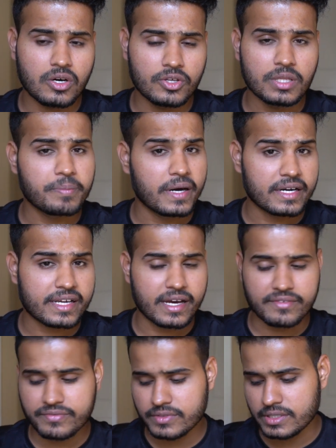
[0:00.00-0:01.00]
the Park
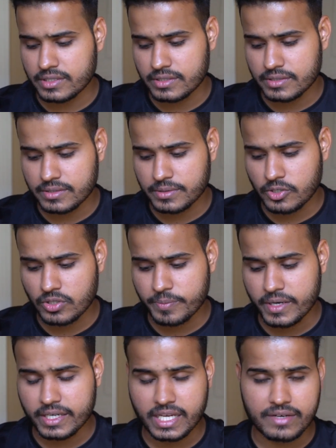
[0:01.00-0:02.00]

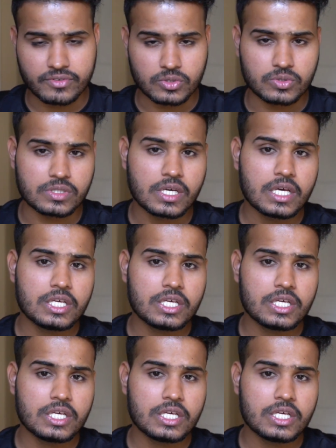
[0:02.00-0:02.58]
Ave road.